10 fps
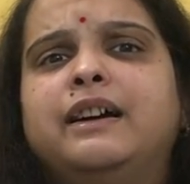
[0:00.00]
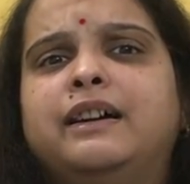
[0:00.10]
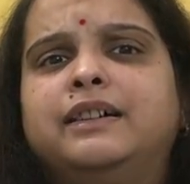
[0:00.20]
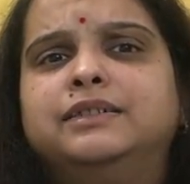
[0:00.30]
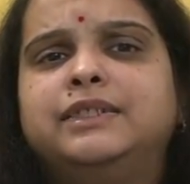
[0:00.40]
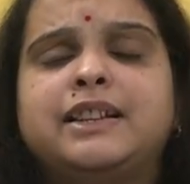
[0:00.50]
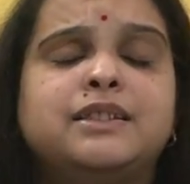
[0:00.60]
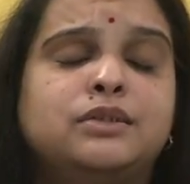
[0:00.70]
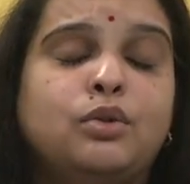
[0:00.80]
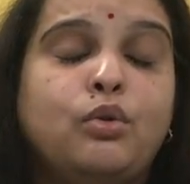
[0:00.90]
there
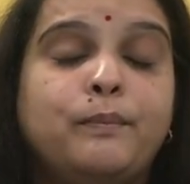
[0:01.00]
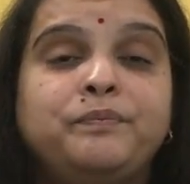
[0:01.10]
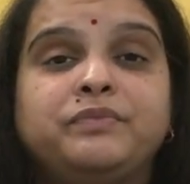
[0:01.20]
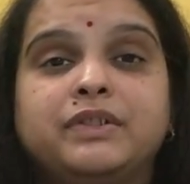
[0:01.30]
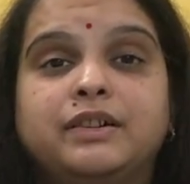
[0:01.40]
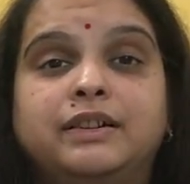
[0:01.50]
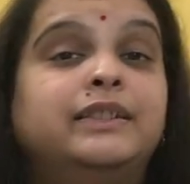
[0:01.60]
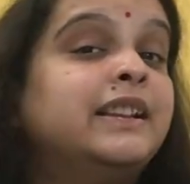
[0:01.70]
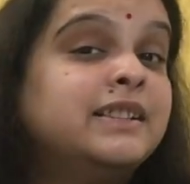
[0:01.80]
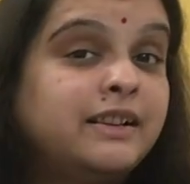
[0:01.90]
is no
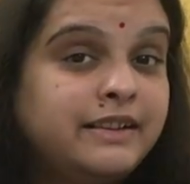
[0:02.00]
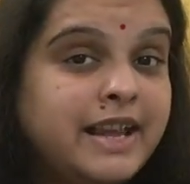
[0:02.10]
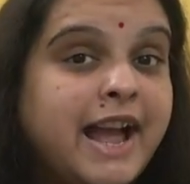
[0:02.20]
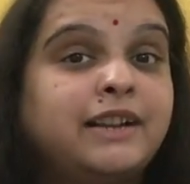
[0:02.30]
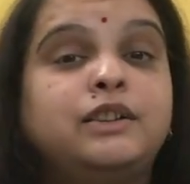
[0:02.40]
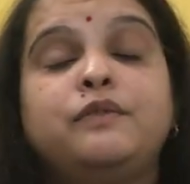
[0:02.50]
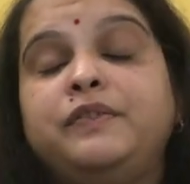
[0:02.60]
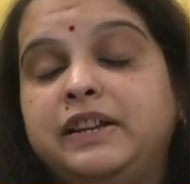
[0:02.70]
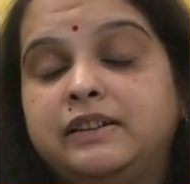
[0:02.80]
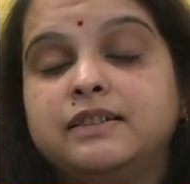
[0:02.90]
there is a reactive
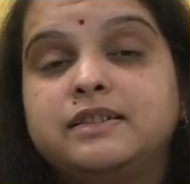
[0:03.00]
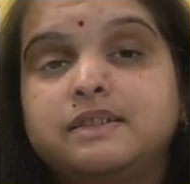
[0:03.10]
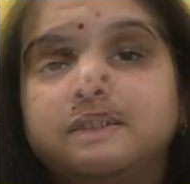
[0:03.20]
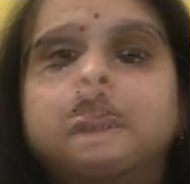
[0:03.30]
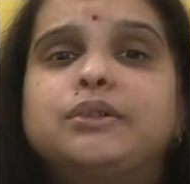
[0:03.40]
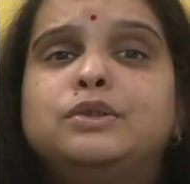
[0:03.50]
fetus.